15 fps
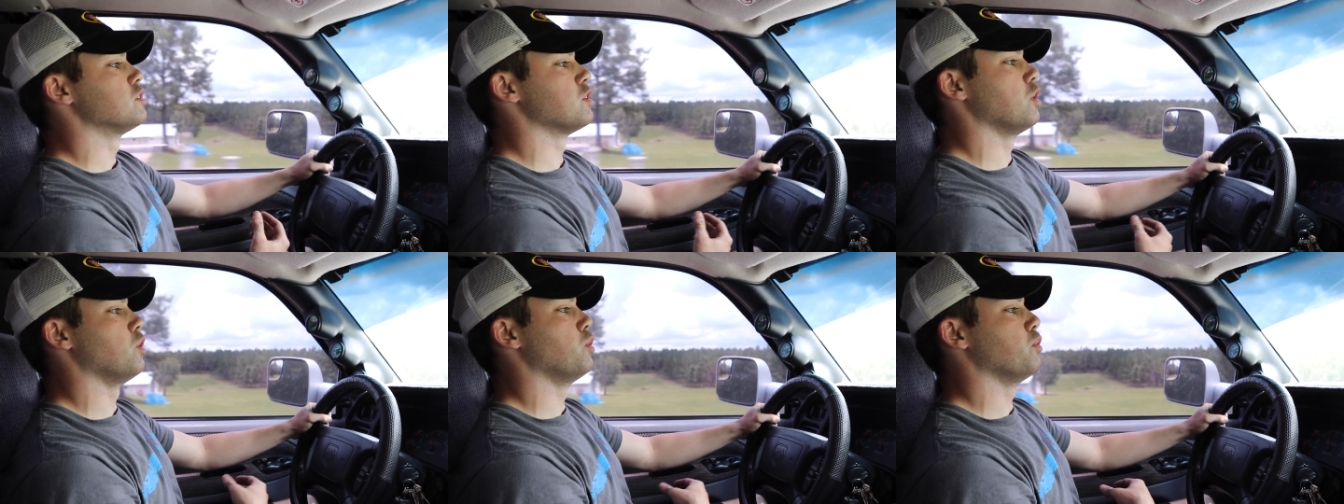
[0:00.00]

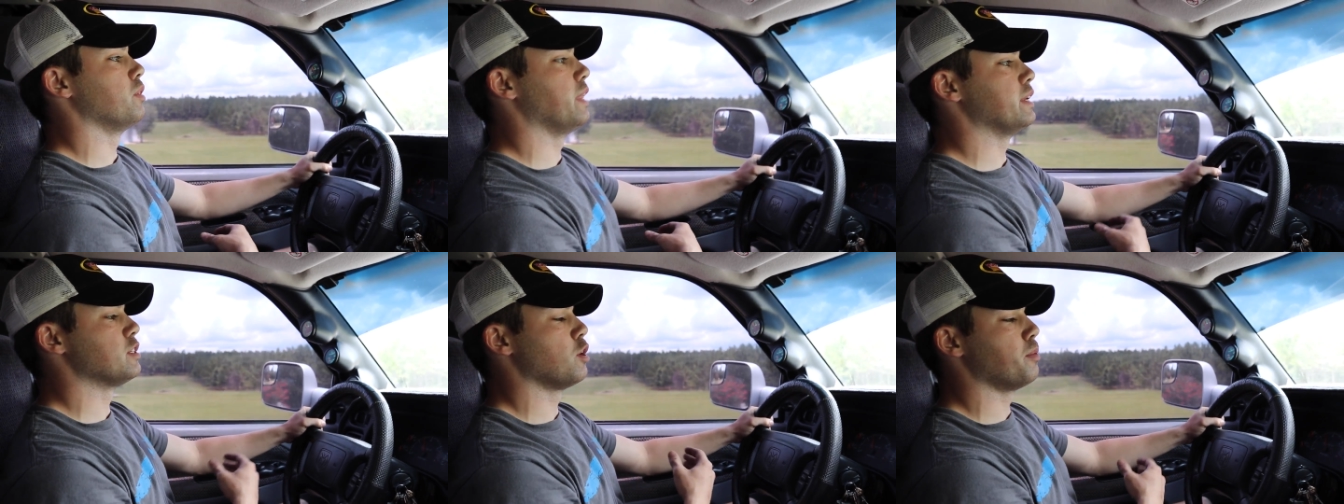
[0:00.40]
So
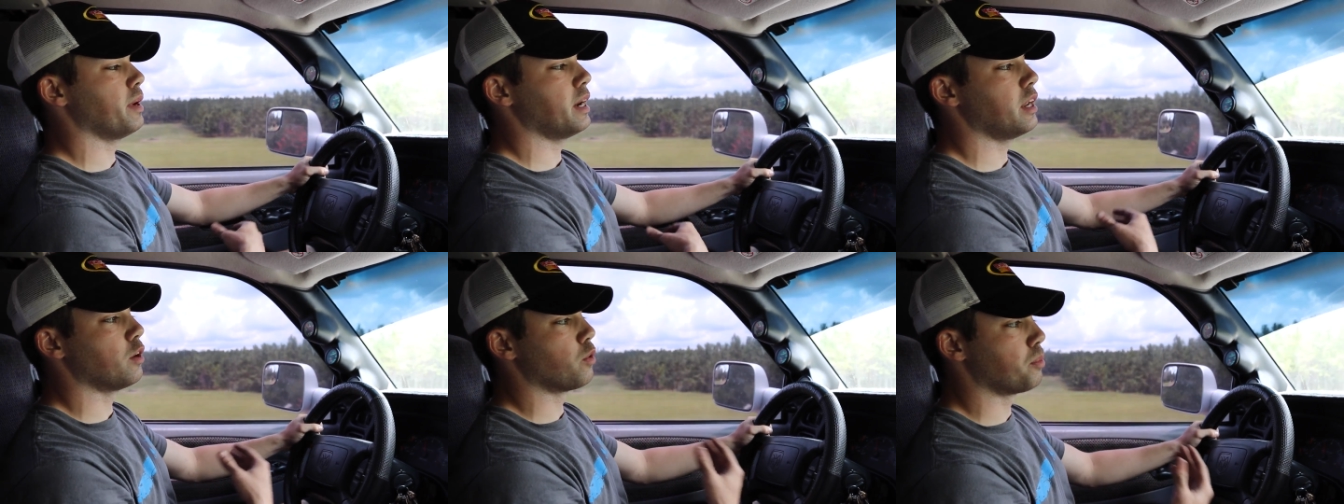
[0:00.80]
they told me
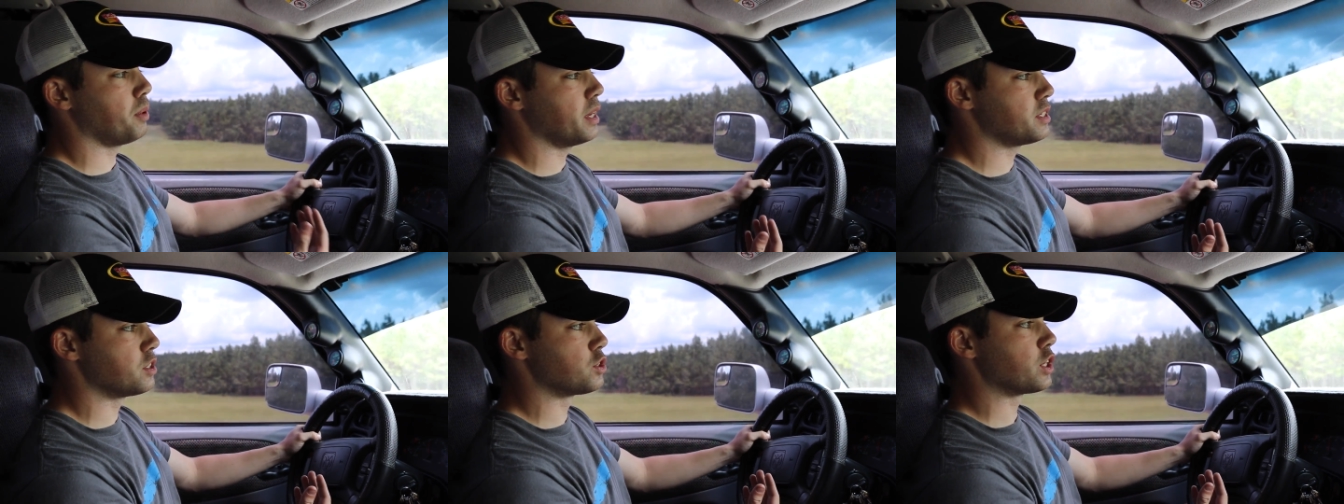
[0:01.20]
I need to
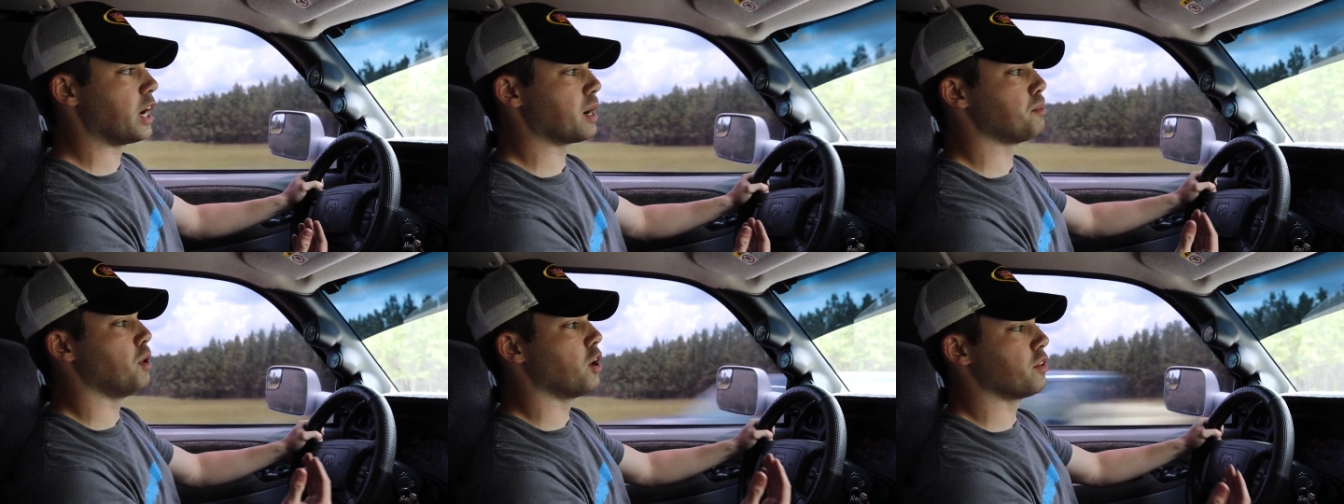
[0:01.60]
replace the
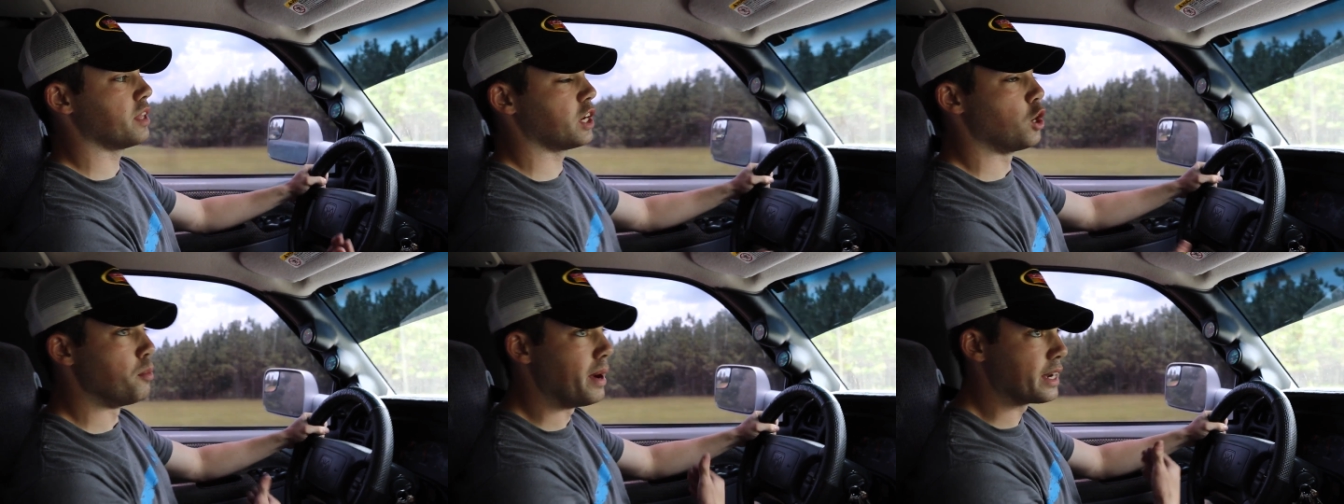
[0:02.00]
track bar,
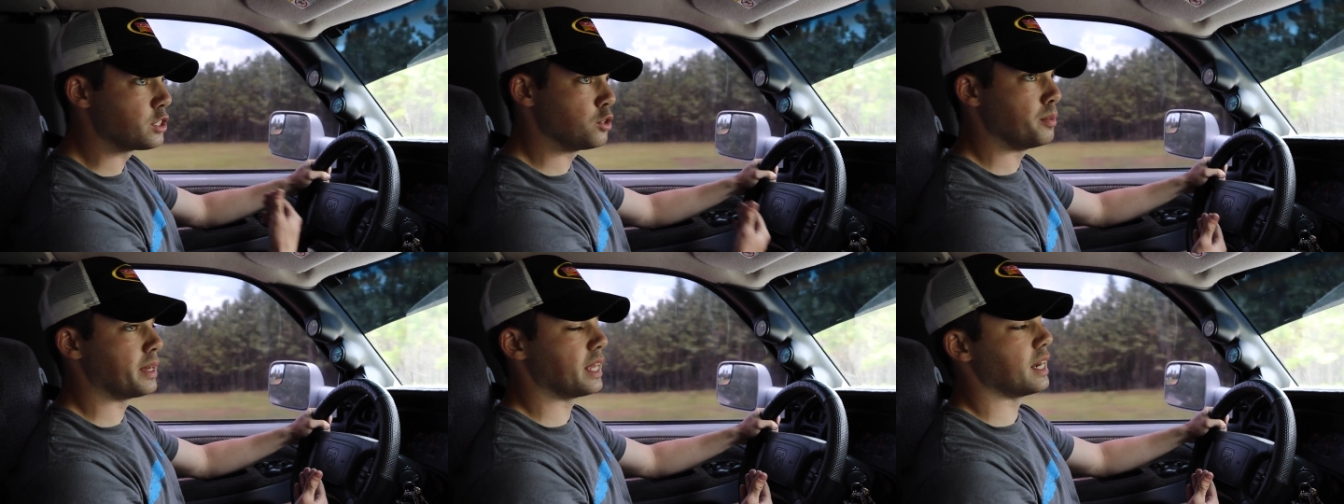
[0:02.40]
then go back to
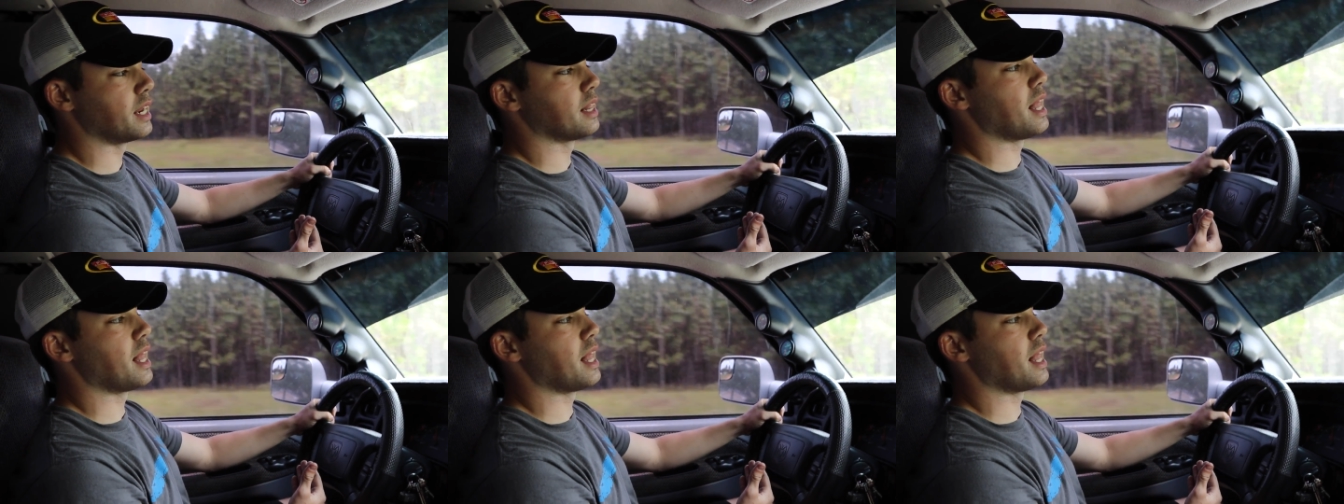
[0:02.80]
them and get an